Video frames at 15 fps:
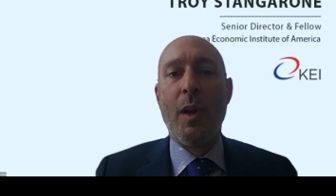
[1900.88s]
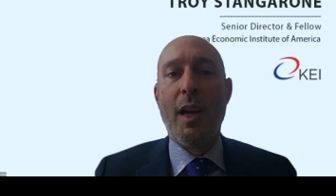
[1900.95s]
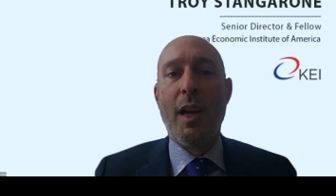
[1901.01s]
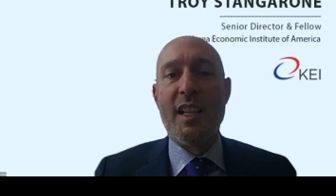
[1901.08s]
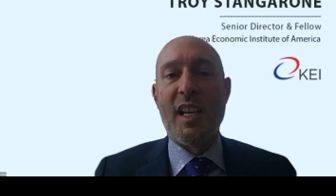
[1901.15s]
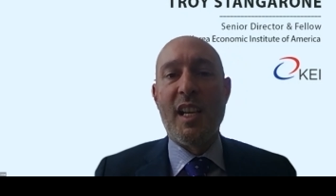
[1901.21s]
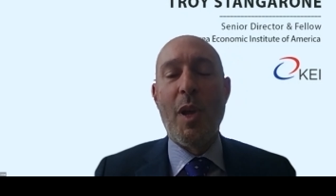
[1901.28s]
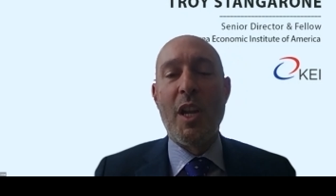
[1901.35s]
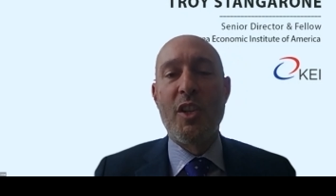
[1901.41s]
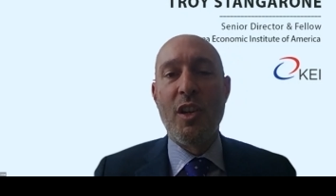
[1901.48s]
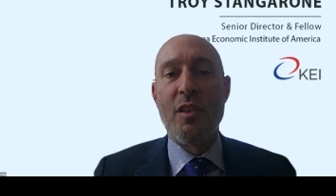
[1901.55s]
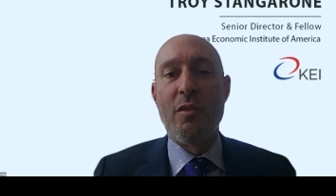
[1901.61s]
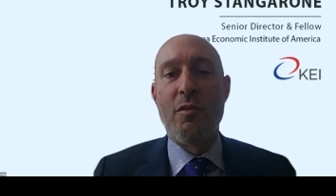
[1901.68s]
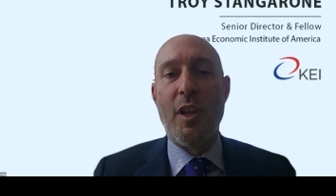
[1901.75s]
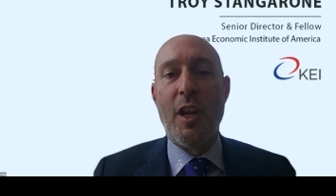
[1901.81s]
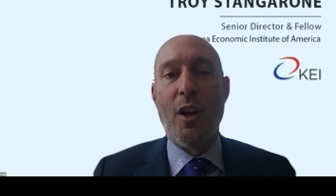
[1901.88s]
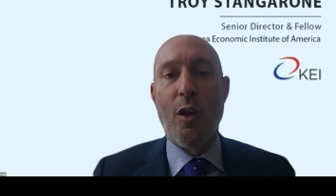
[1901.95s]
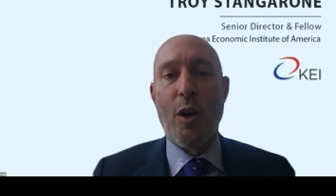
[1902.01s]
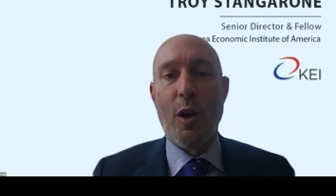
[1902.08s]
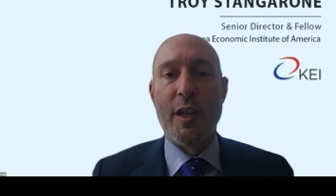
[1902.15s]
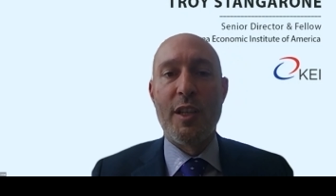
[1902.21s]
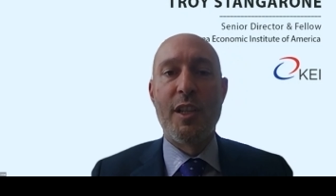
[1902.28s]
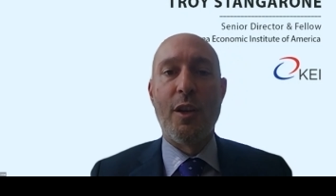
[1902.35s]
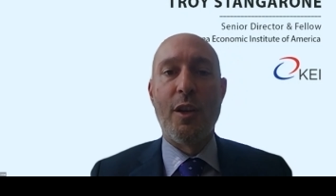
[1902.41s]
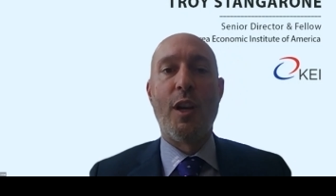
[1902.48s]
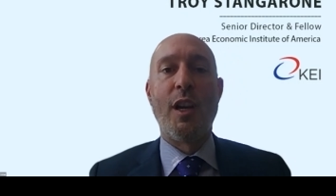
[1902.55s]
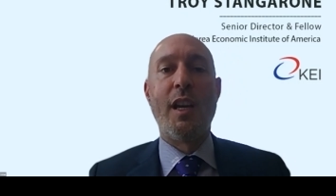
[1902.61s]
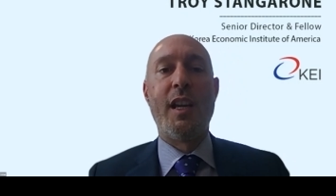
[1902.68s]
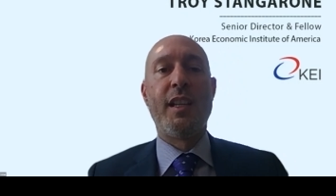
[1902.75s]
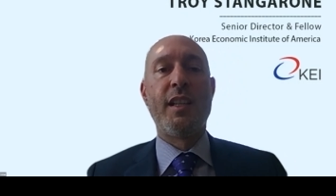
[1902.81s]
As I mentioned, there are a
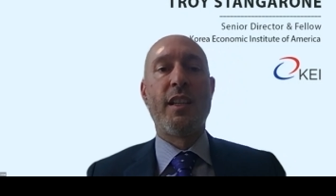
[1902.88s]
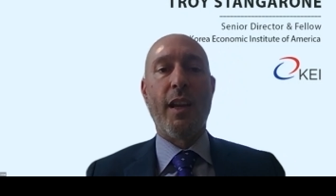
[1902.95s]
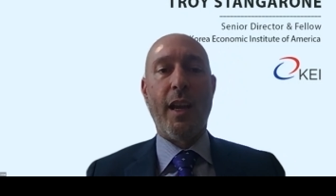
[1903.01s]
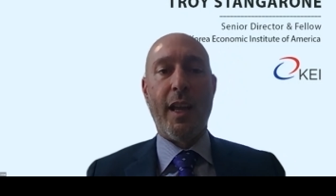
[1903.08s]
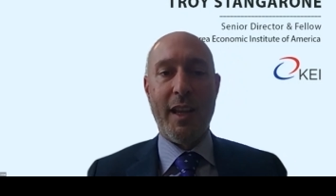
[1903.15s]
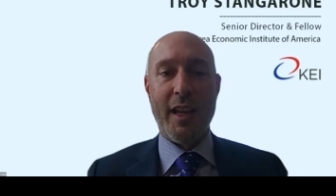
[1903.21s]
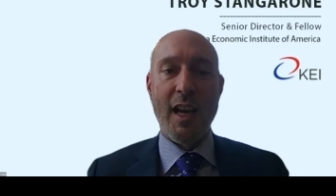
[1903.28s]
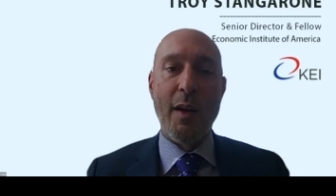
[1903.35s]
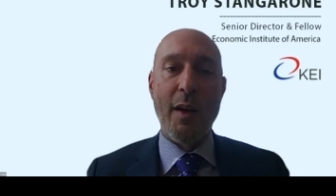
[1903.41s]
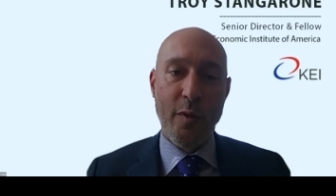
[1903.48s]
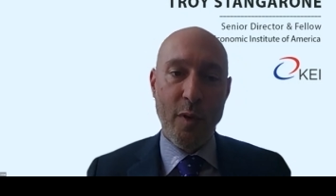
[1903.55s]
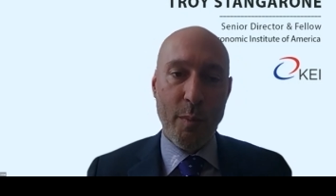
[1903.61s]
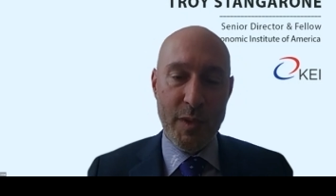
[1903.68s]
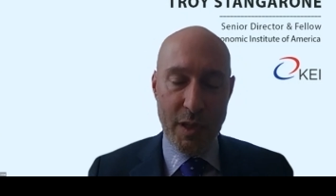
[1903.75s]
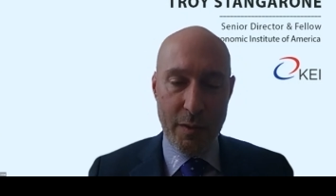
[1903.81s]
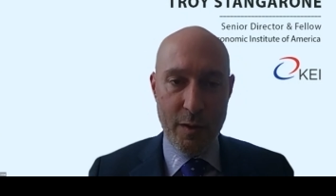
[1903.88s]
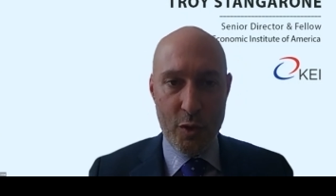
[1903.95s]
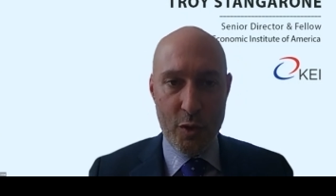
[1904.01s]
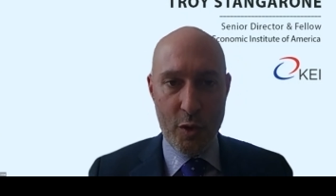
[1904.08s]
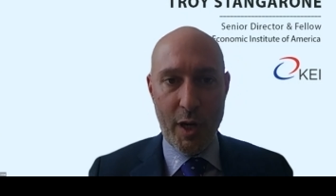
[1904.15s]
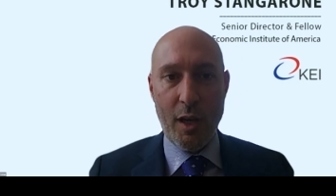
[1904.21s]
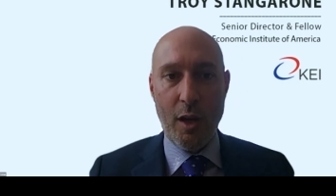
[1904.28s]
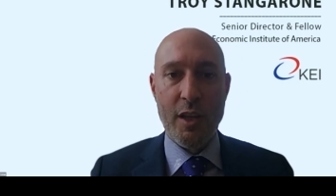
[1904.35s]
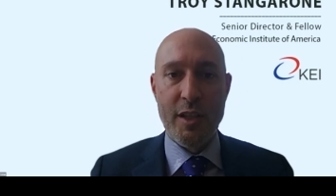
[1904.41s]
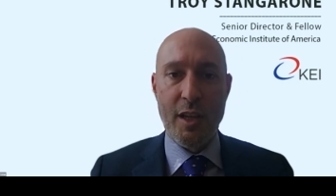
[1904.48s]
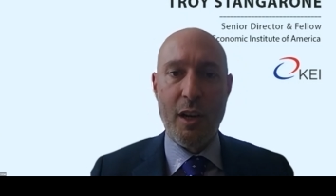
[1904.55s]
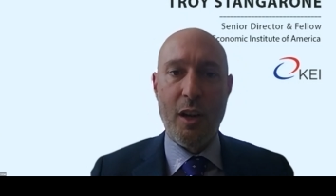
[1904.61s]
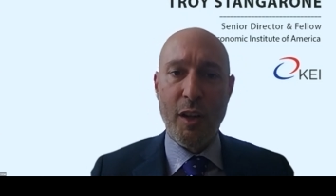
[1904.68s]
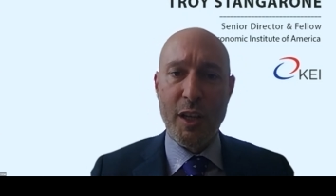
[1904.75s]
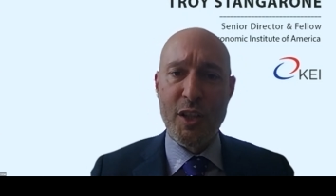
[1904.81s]
series and they come from different trade laws, and
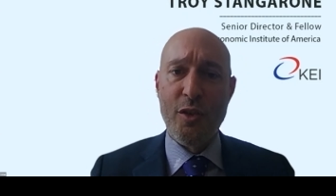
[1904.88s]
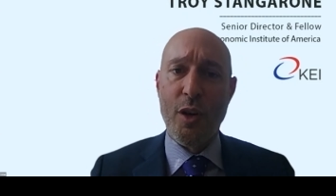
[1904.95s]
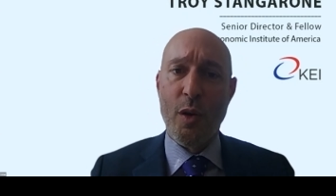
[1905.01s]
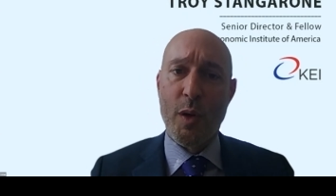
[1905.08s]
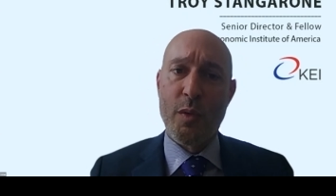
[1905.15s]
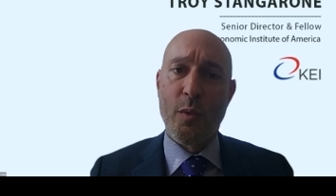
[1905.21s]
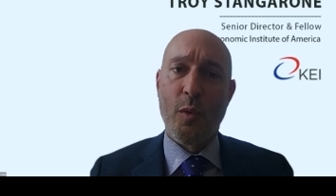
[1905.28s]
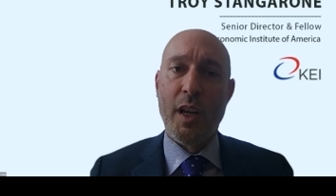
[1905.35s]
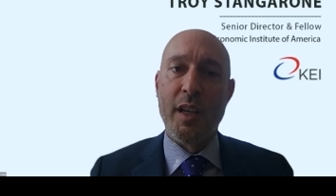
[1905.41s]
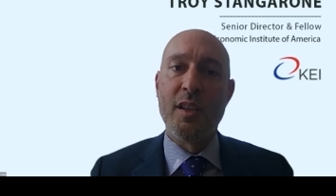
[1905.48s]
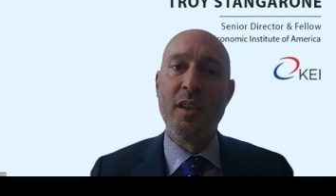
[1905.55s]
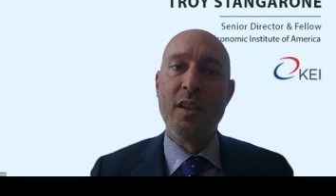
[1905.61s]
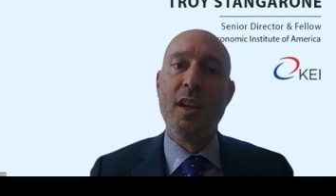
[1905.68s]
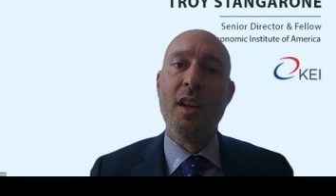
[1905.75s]
I'll let you know which ones,